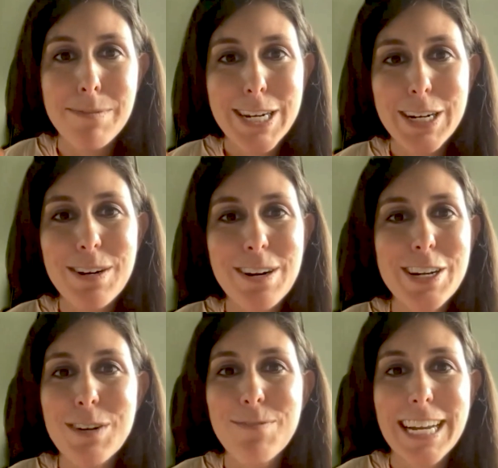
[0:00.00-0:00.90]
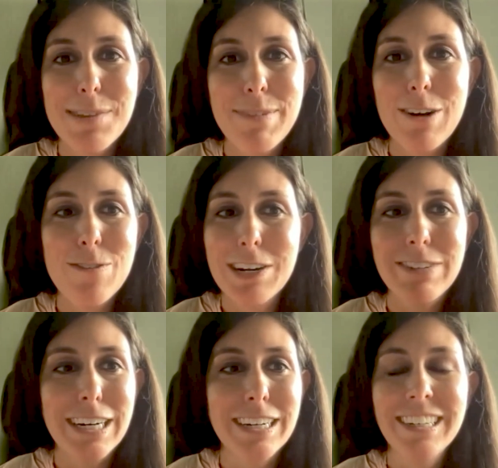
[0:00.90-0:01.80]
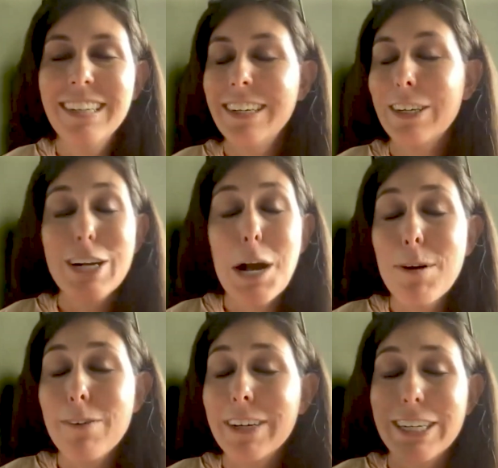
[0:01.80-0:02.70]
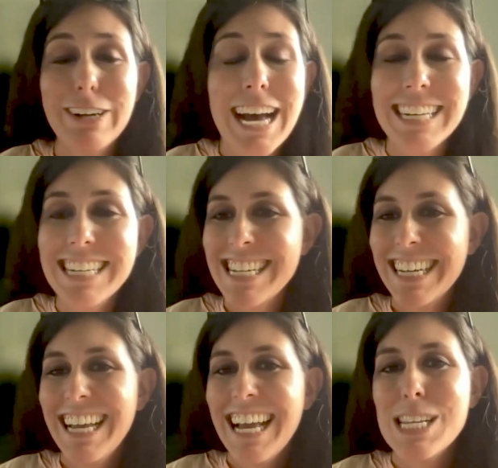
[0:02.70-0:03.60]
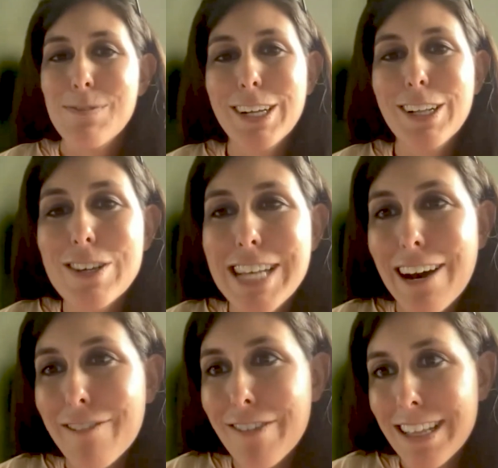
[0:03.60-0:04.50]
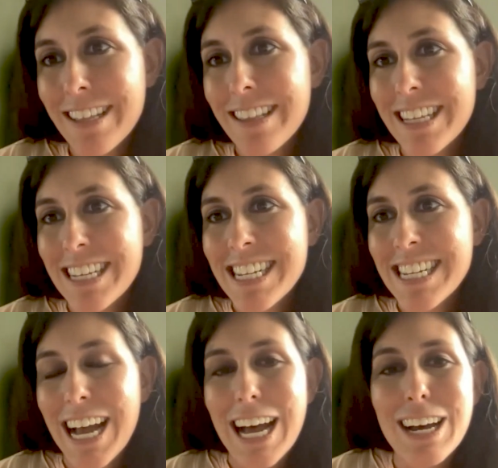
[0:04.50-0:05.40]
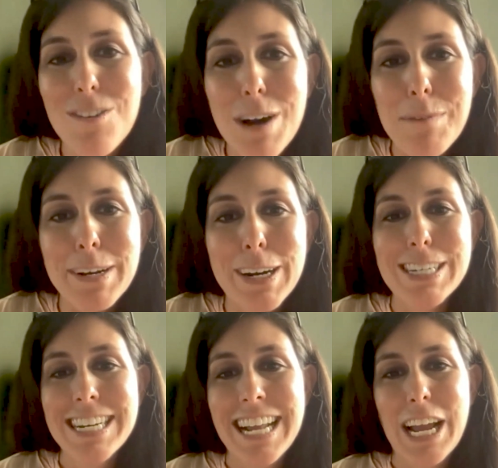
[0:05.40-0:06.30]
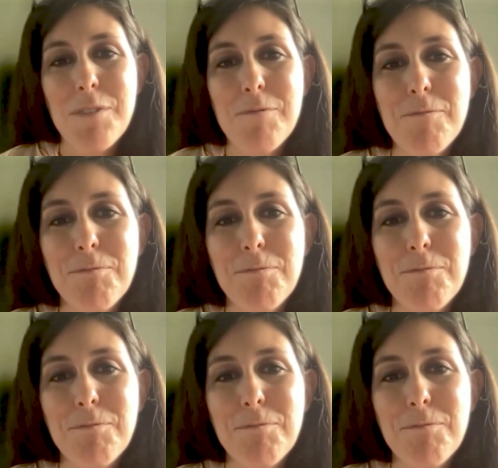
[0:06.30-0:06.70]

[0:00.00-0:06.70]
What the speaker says: up to your mind about one of our, or a couple of our grads as we close out for this webinar today?